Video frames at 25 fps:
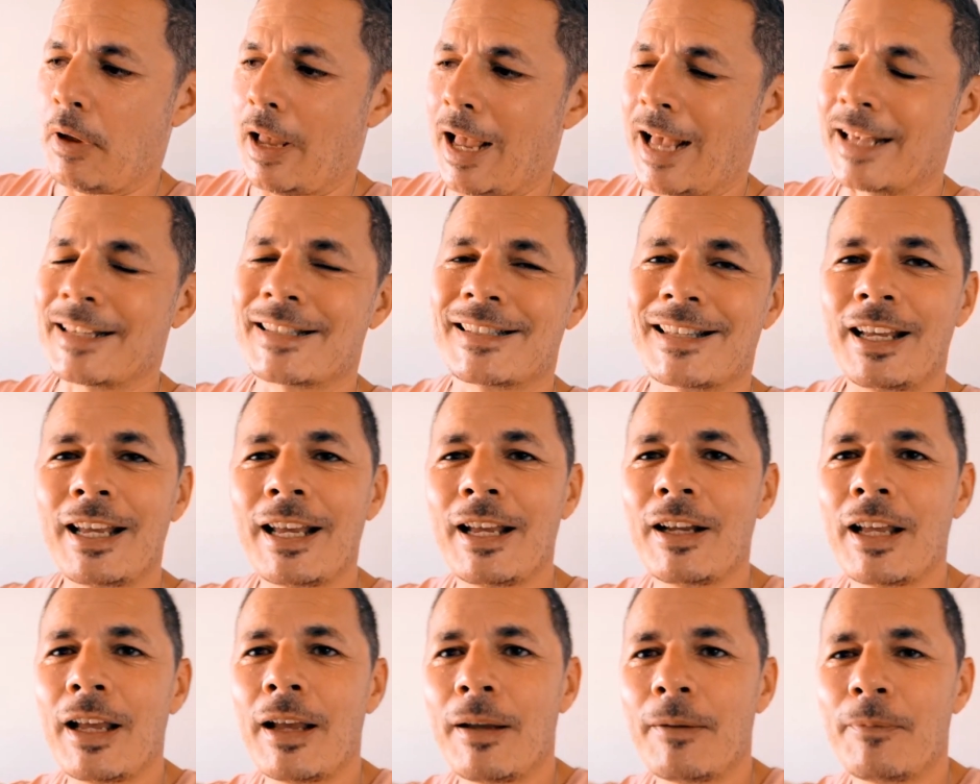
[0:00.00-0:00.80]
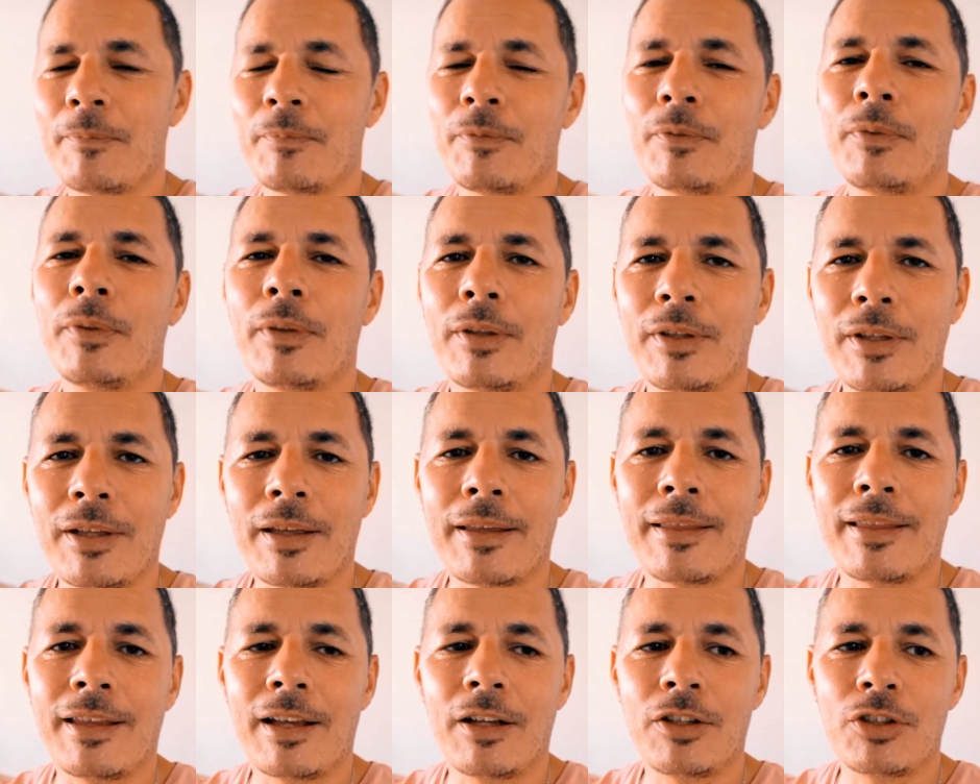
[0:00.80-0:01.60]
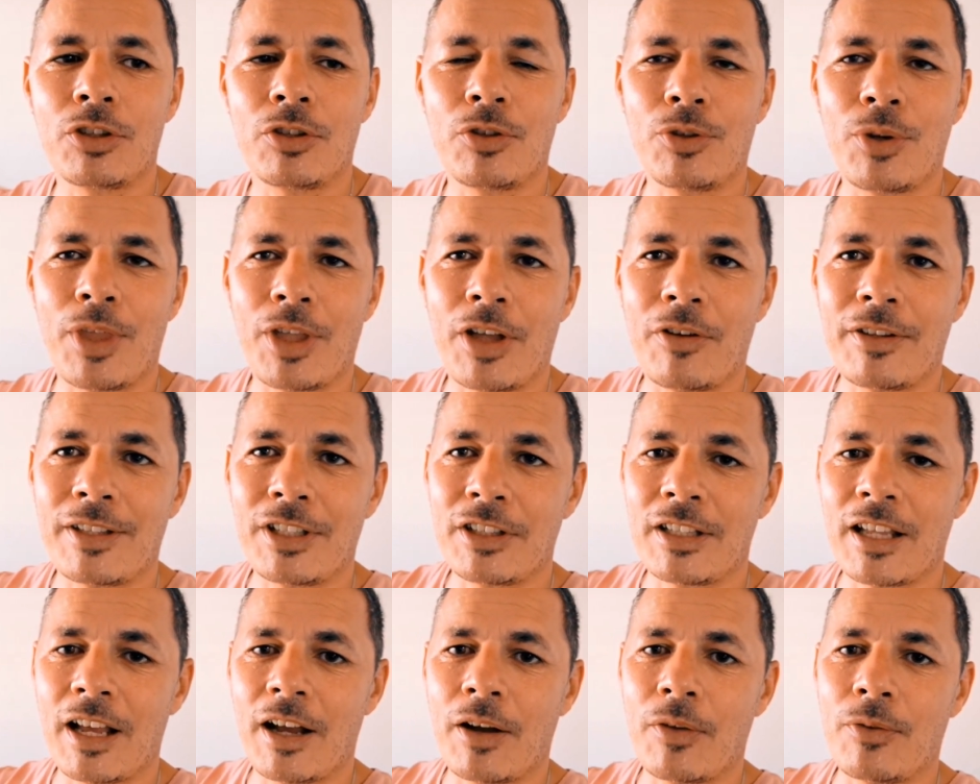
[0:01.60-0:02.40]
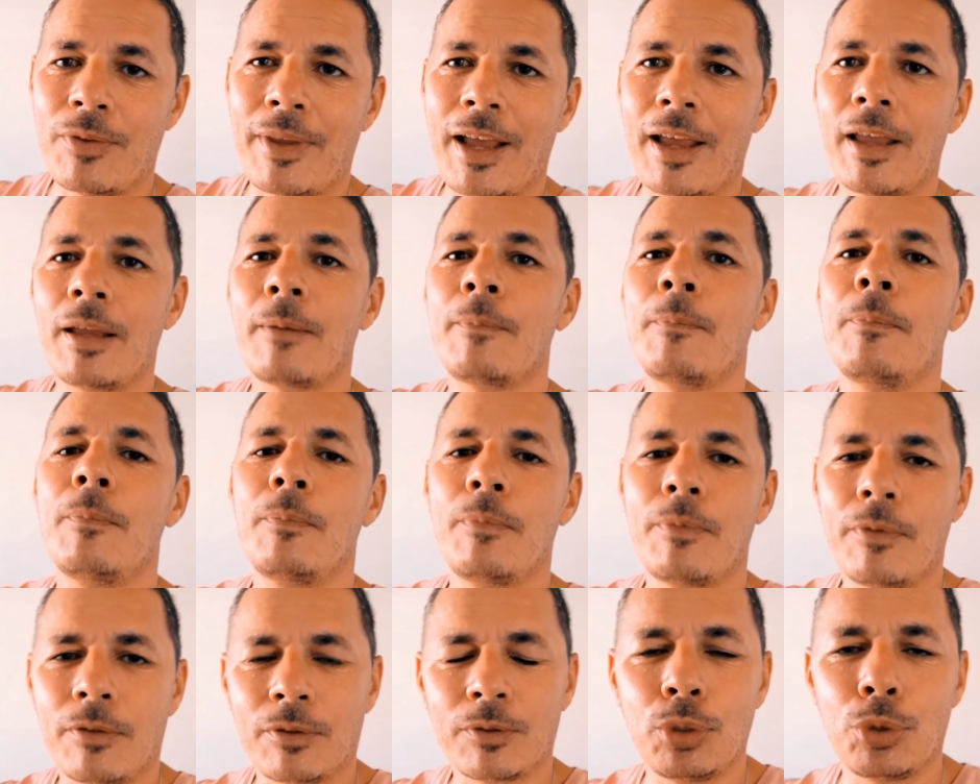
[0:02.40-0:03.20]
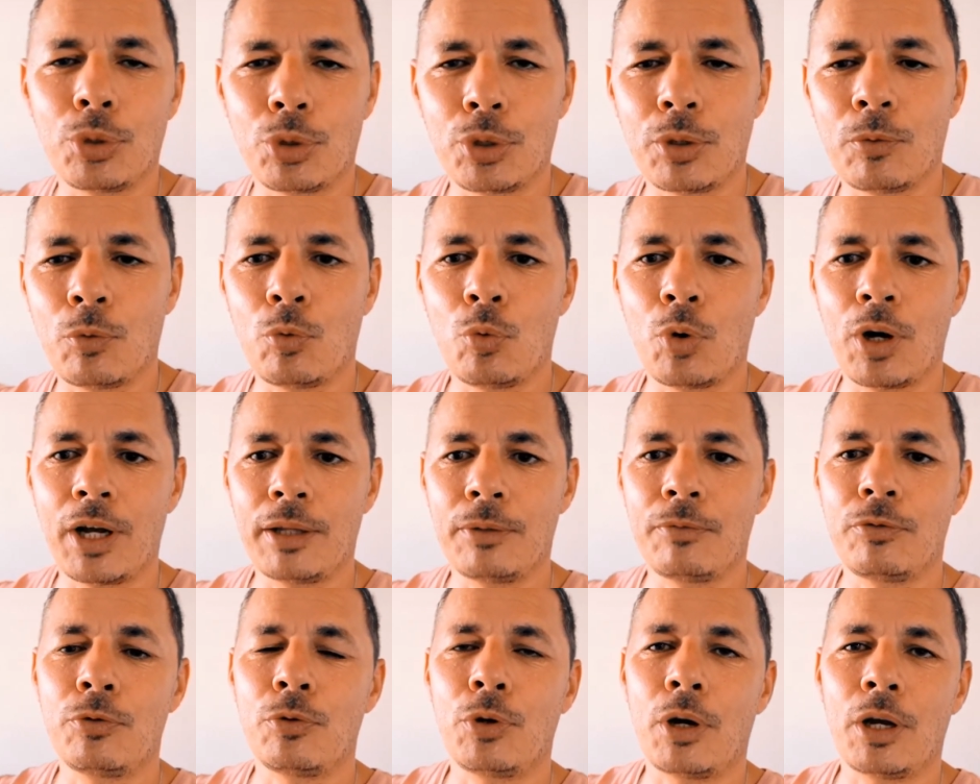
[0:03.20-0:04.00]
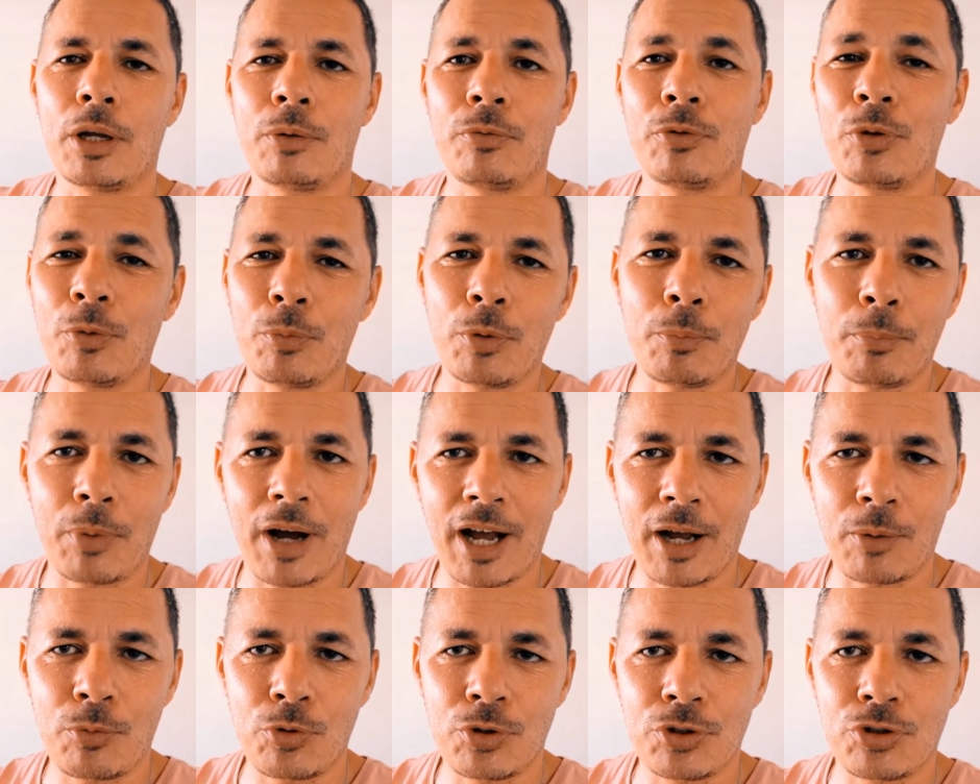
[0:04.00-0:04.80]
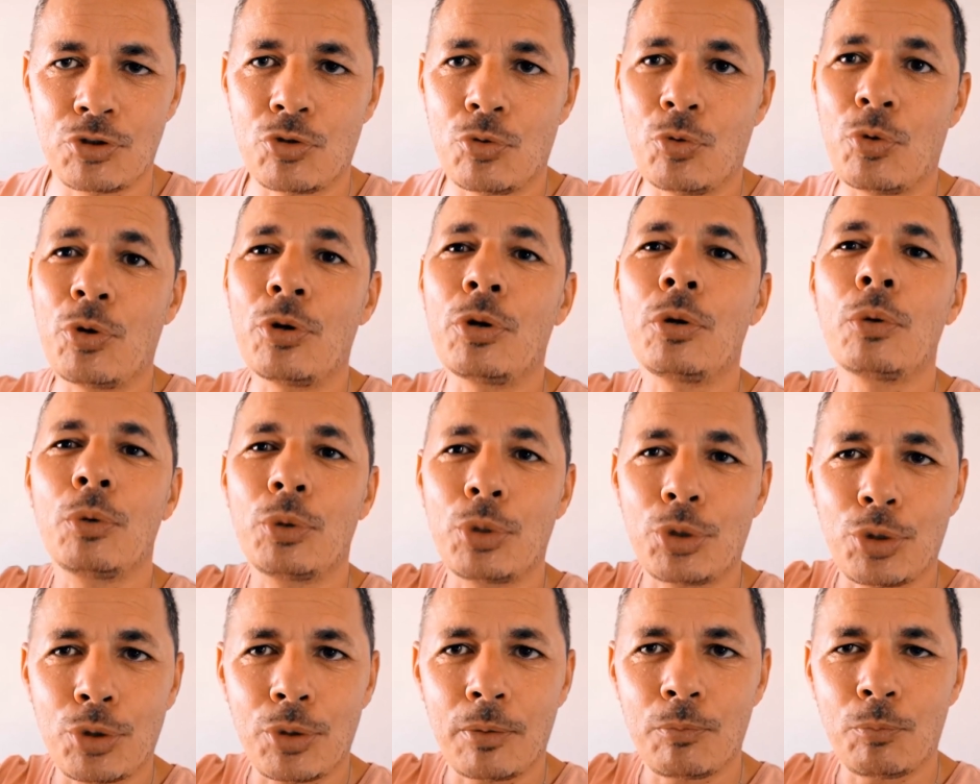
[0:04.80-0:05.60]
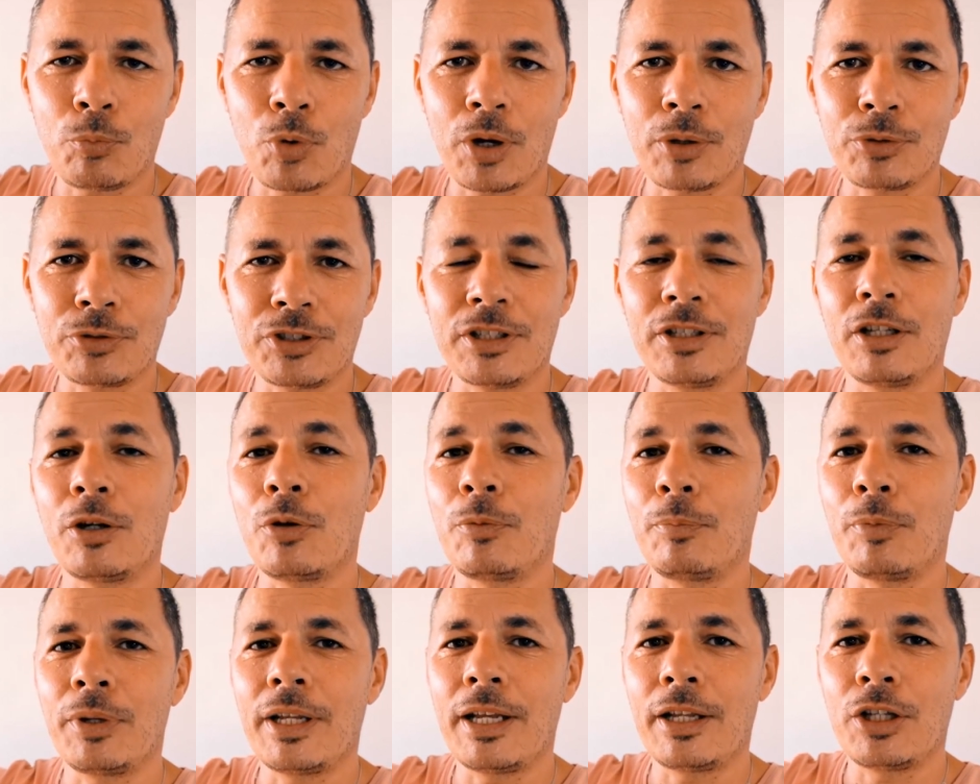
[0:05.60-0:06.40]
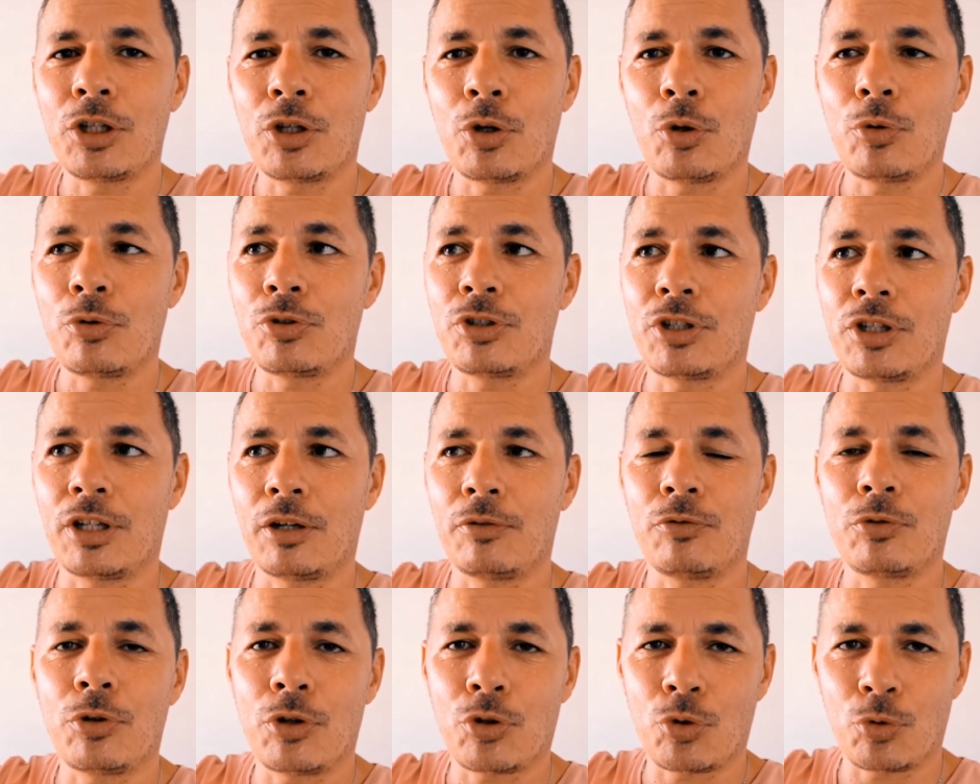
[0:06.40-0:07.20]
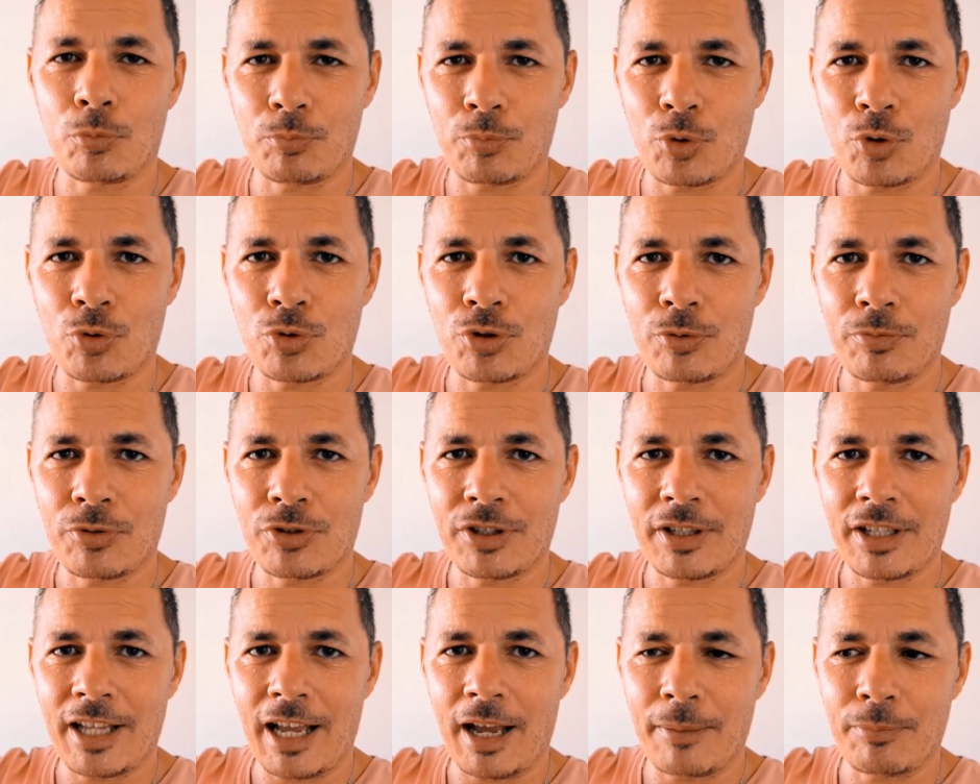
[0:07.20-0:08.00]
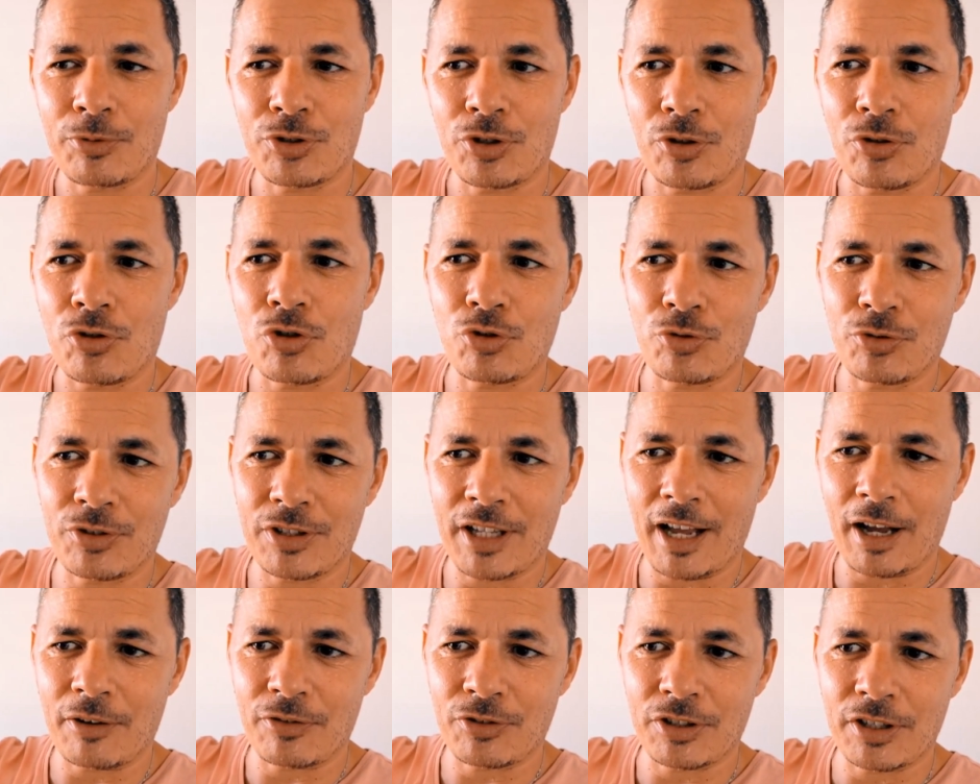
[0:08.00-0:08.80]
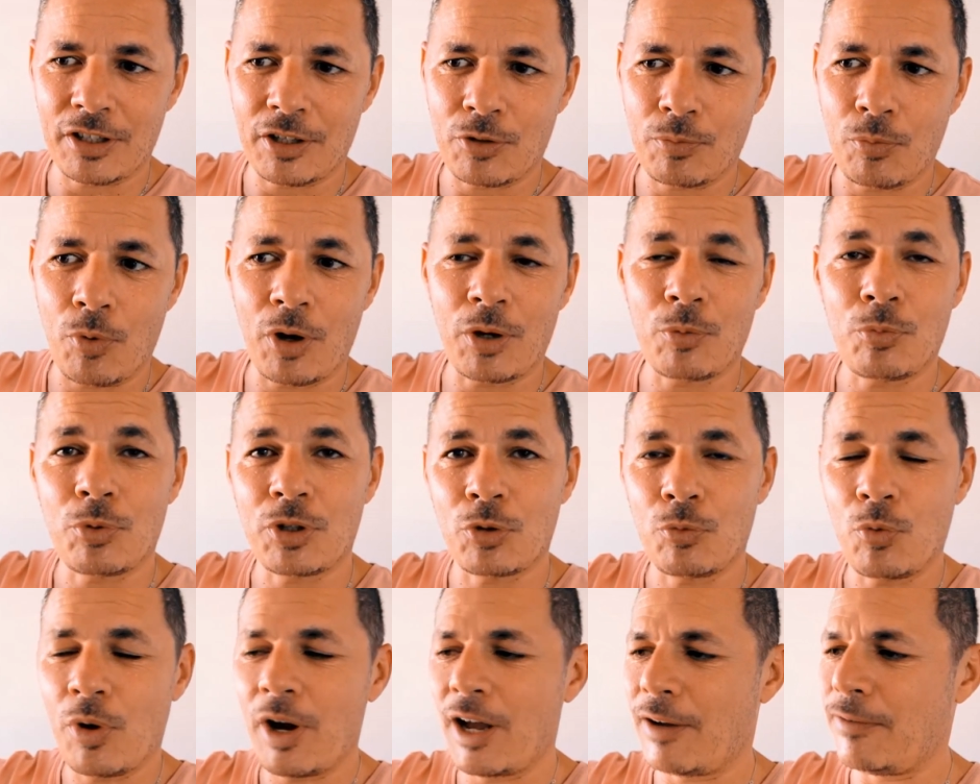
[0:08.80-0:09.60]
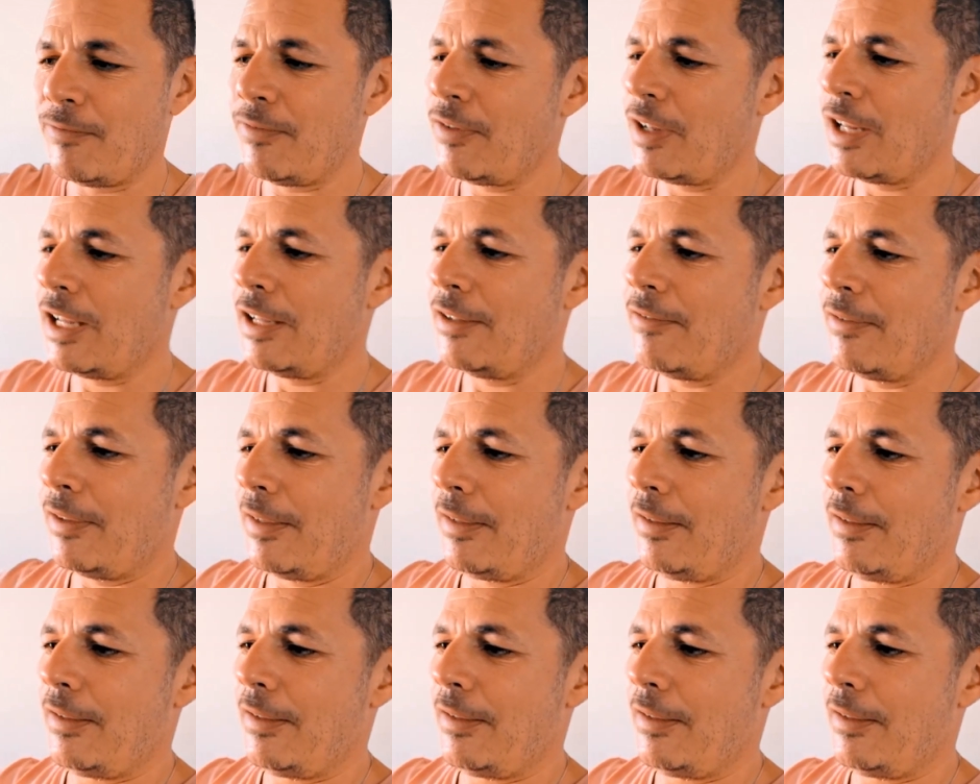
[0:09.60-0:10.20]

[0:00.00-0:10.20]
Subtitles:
you can install this camera quite far from a power source while still being close enough to your modem to capture 2001 with Wi-Fi,